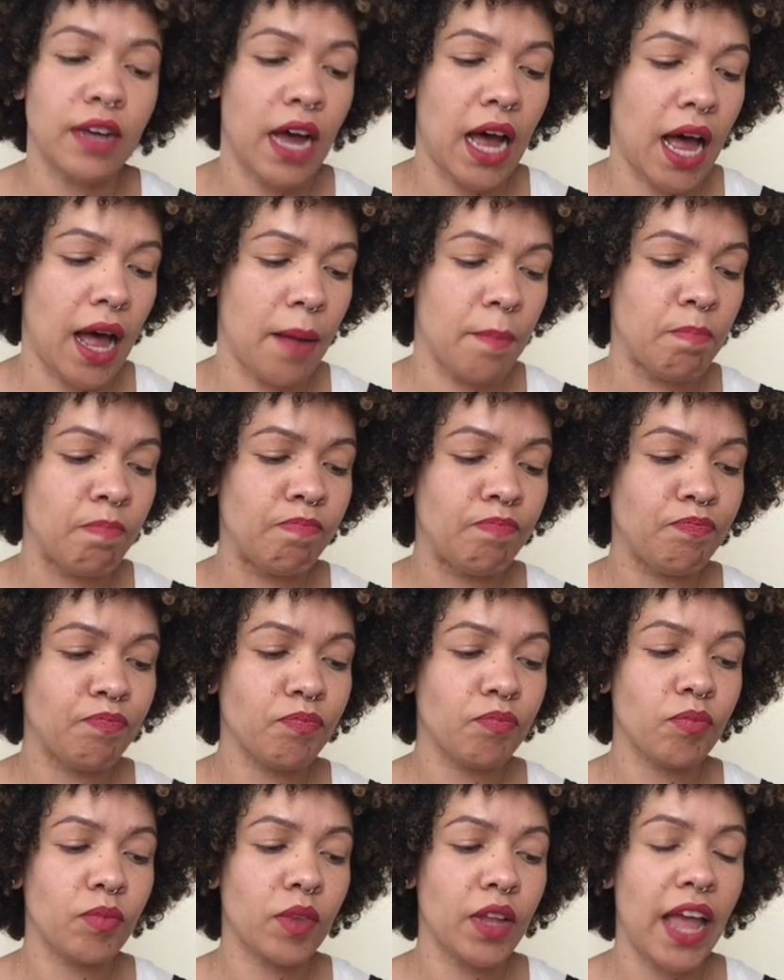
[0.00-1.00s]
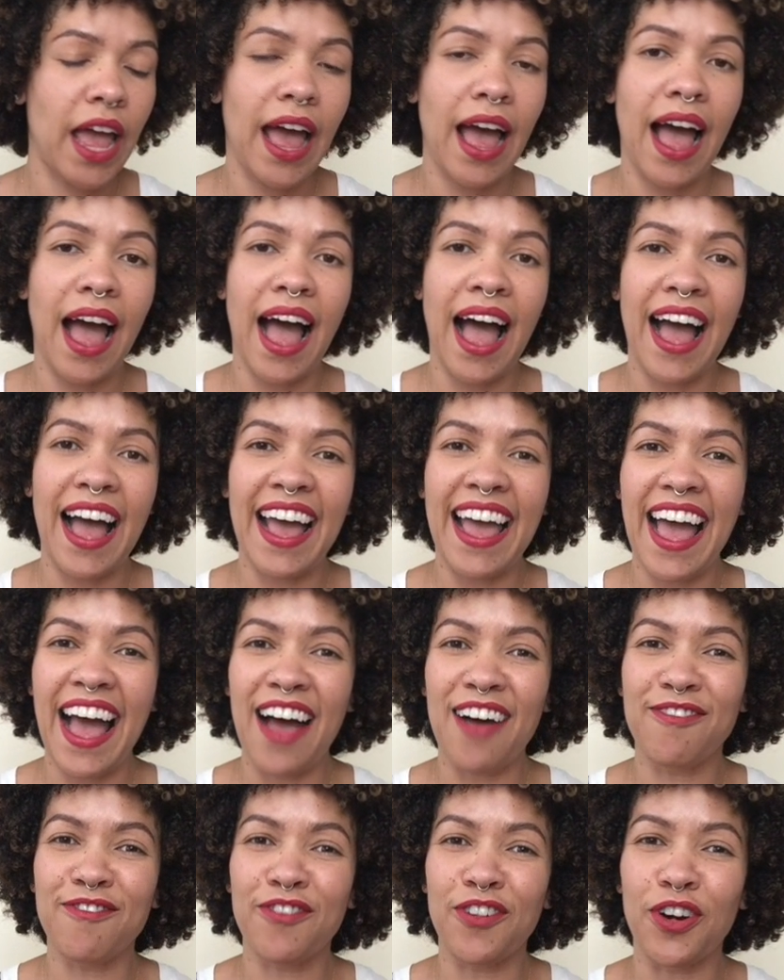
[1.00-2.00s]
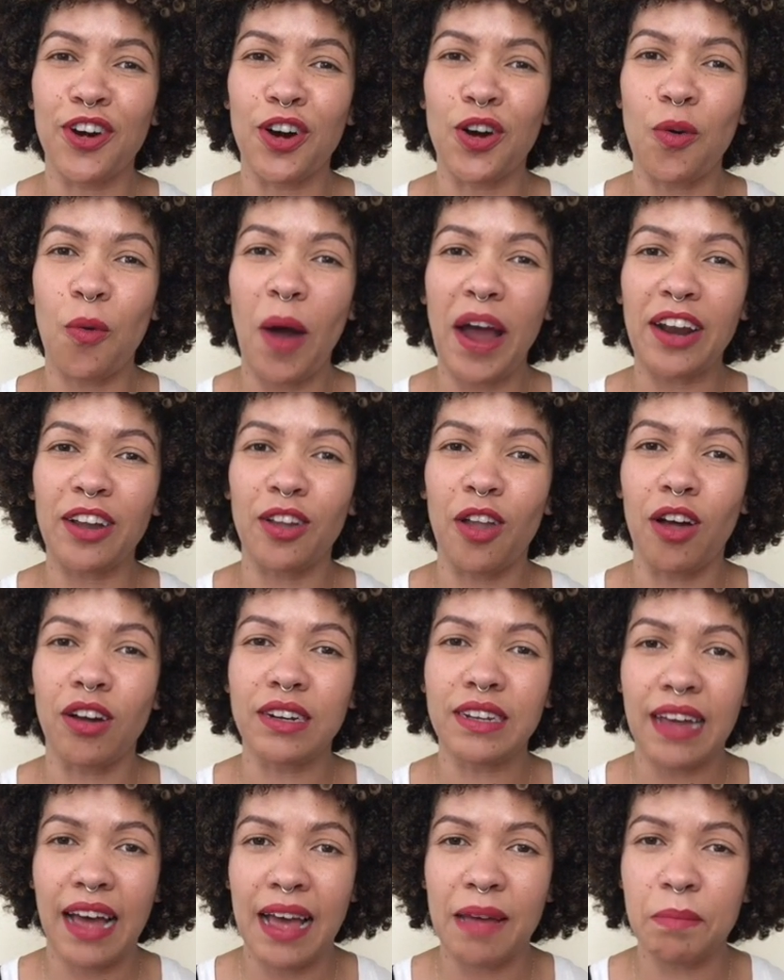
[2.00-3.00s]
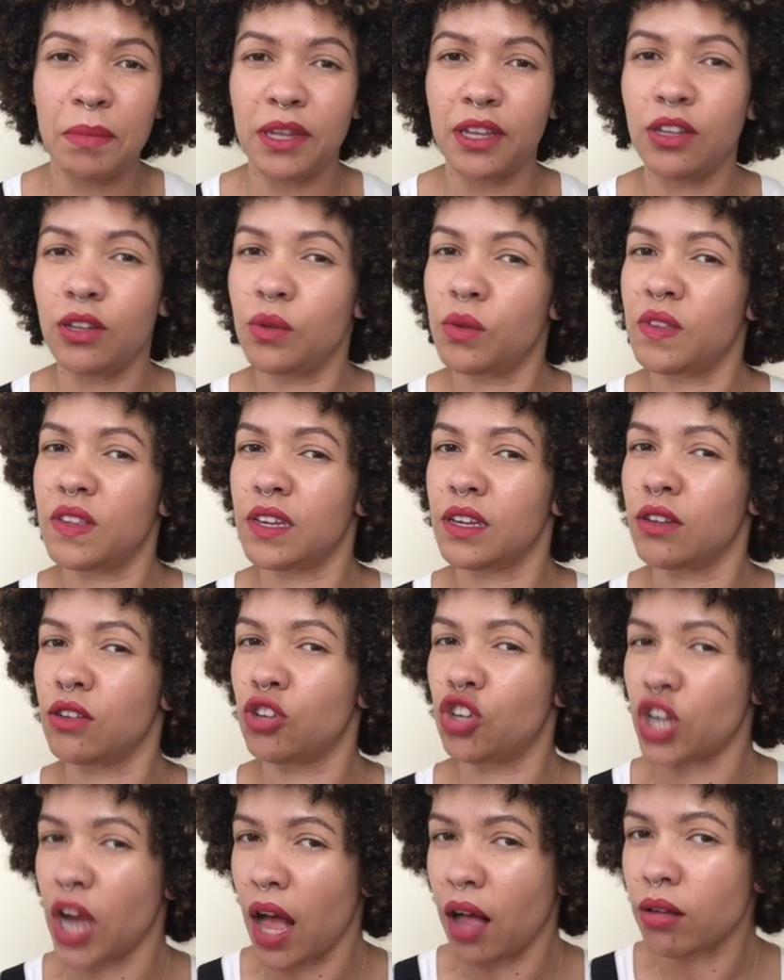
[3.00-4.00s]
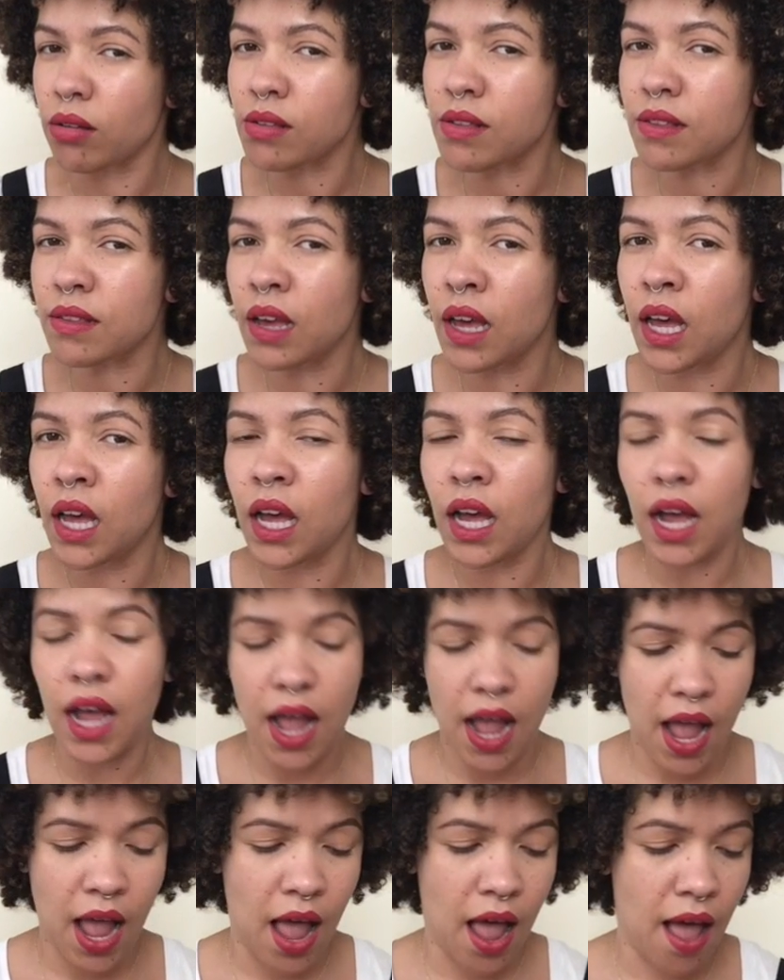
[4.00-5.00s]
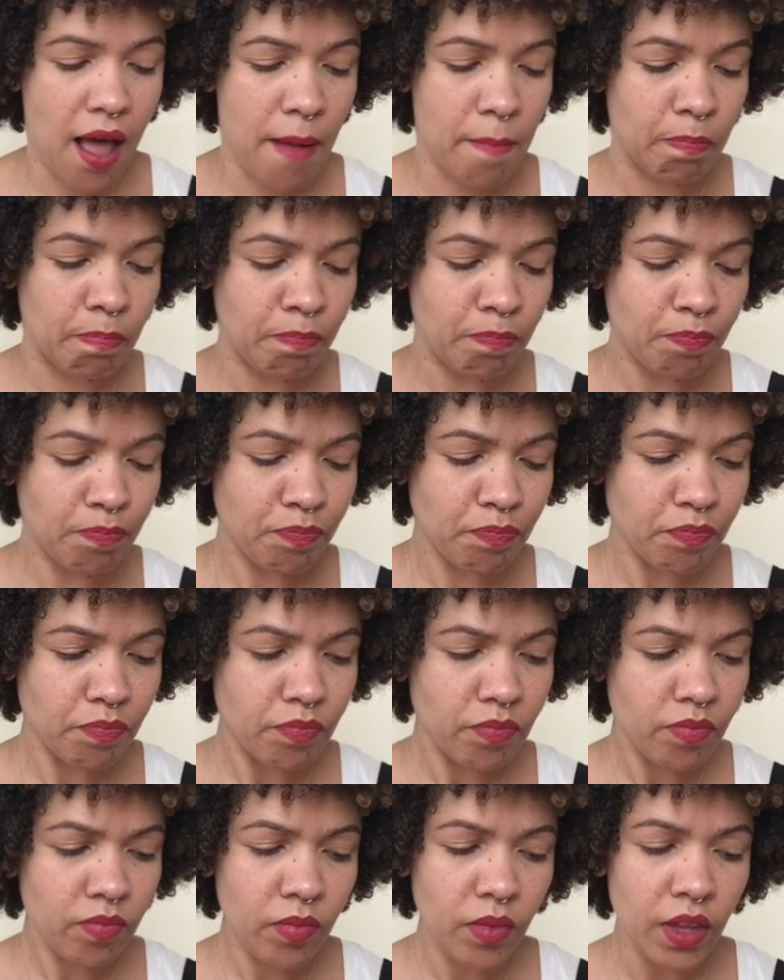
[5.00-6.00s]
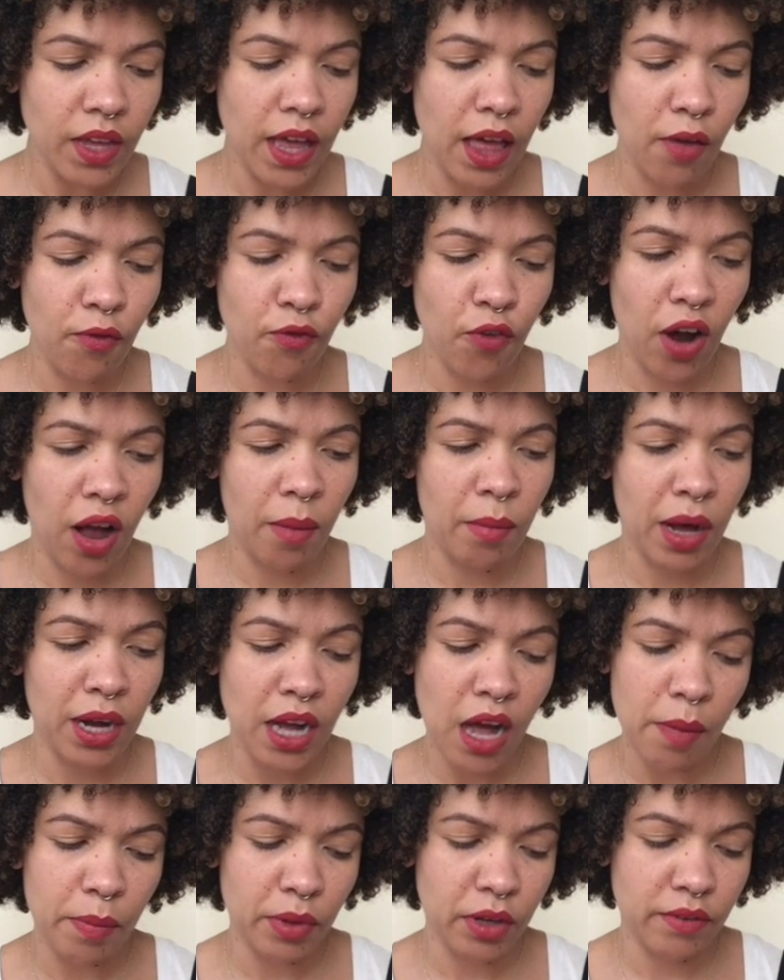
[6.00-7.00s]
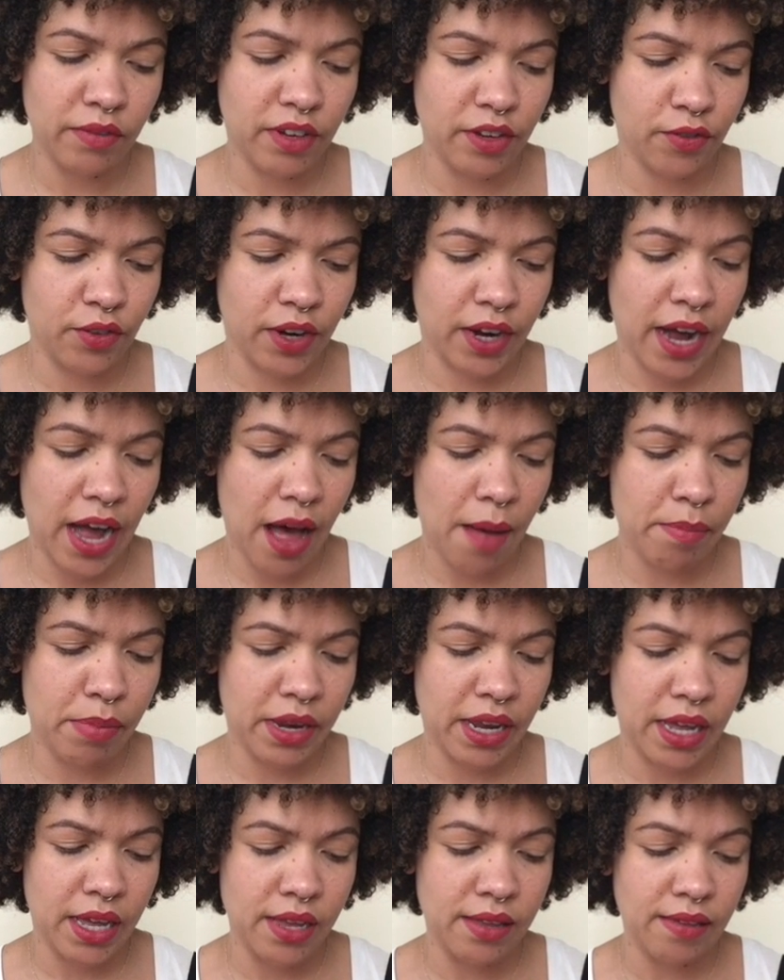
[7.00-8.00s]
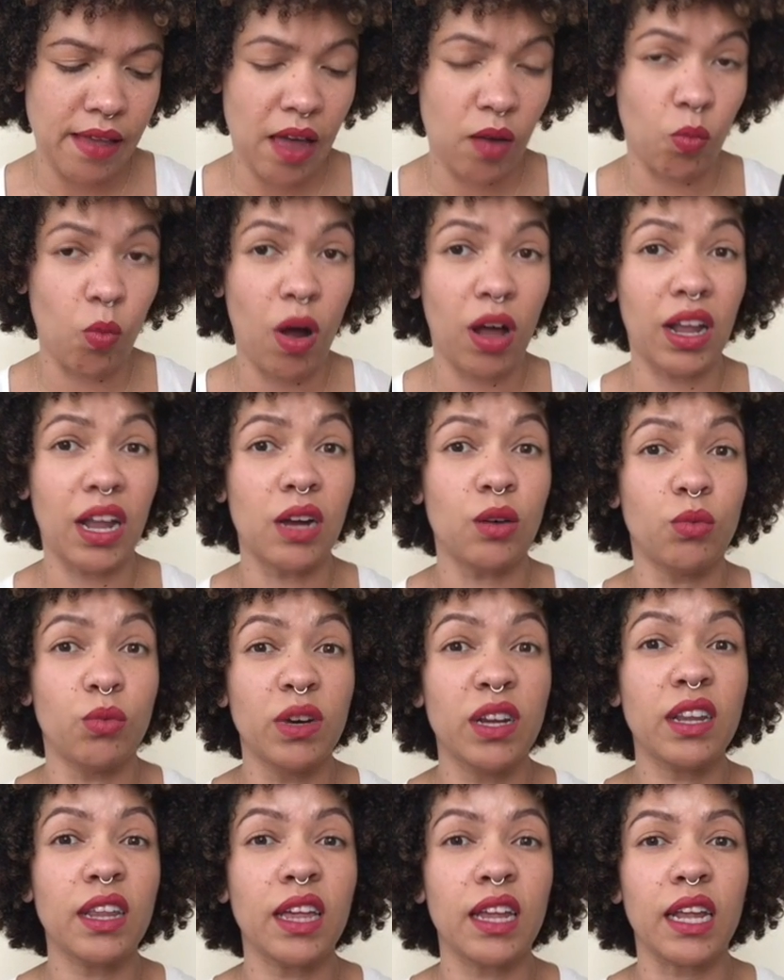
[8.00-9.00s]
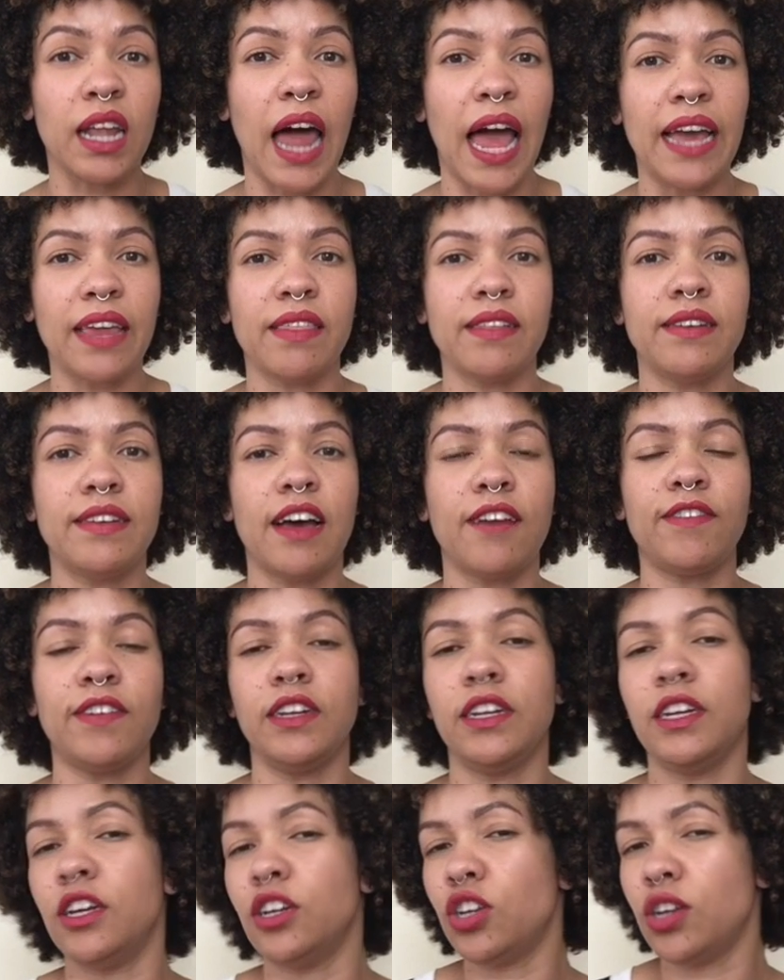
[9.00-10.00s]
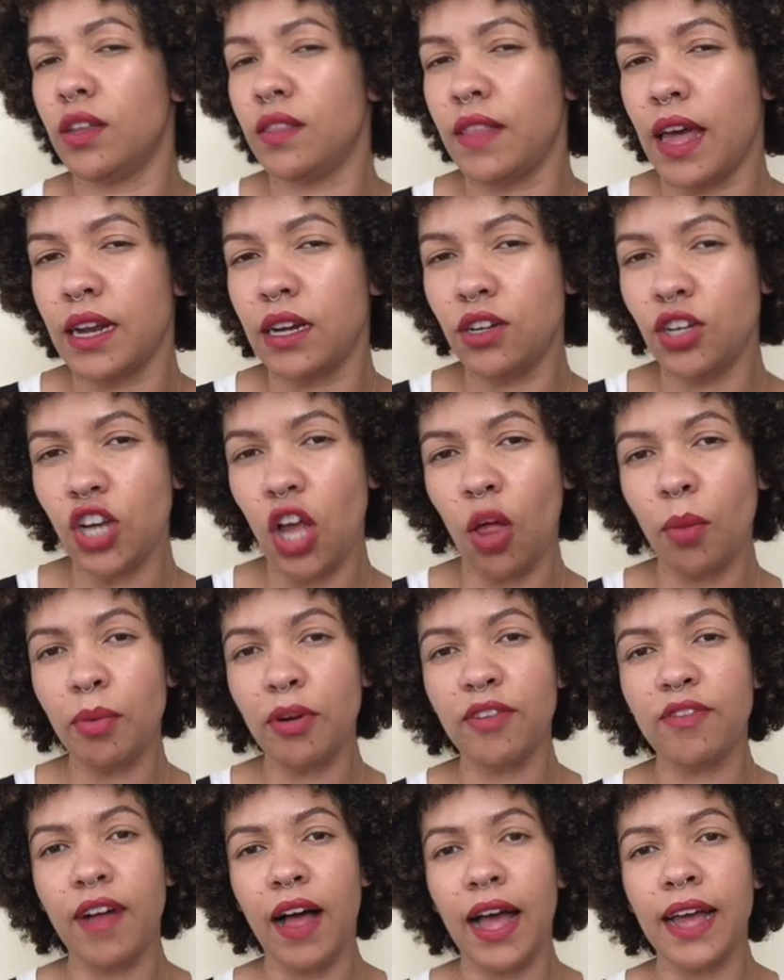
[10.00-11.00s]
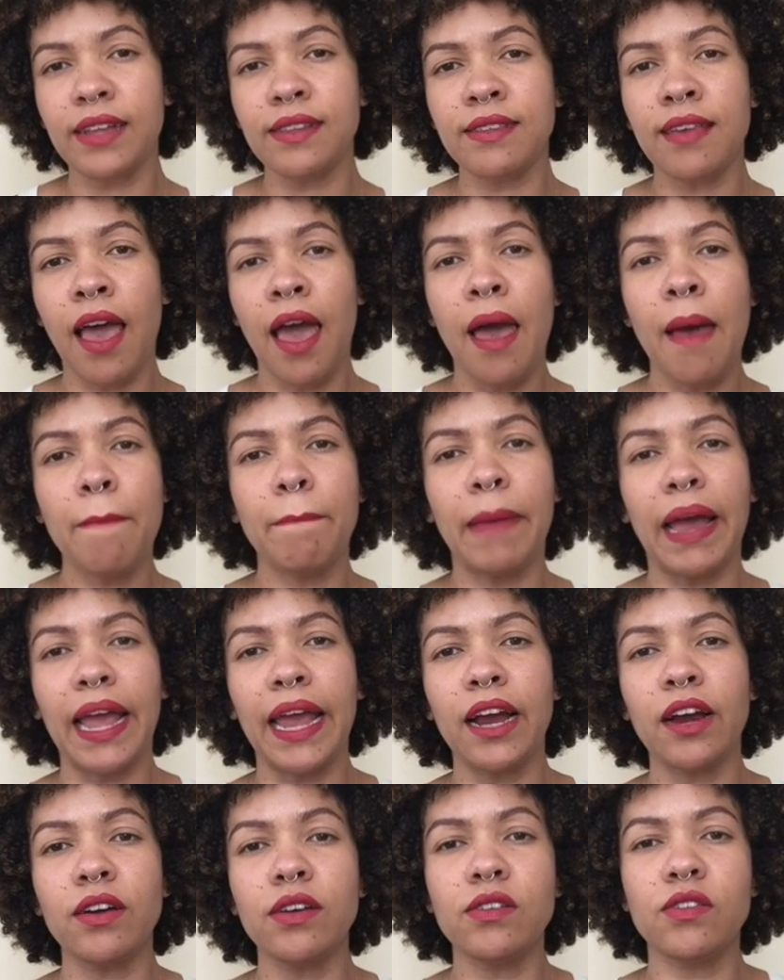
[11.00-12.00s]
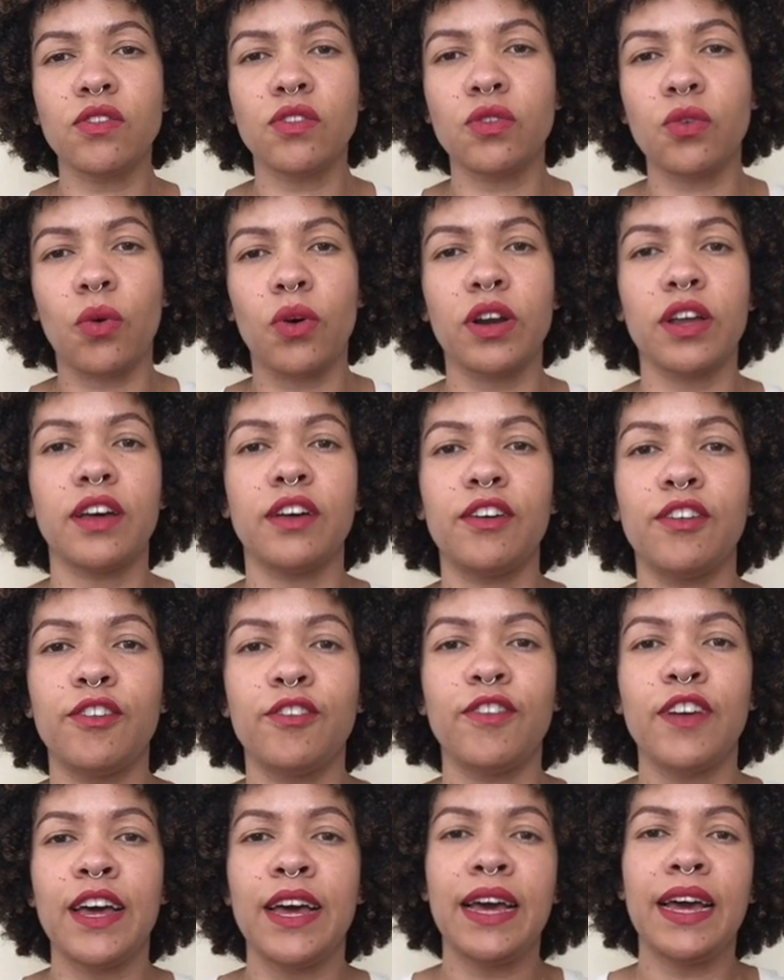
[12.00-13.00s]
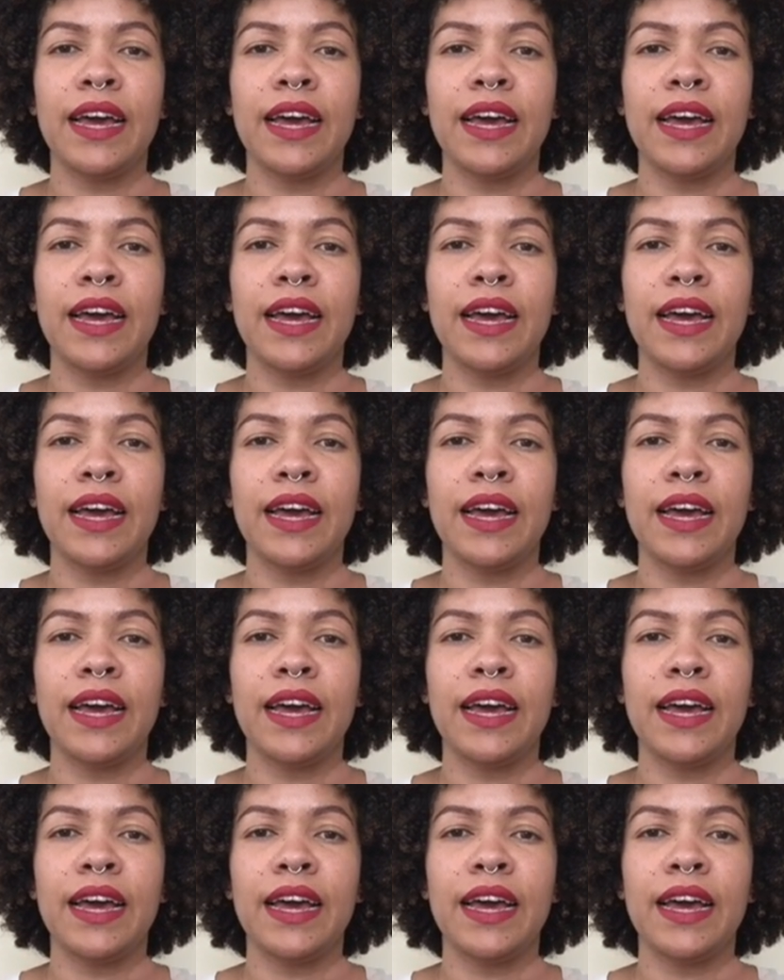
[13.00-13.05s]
I have for quite a long time been using gels from a couple of different companies, and while I really like the definition that a gel provides, my hair is sort of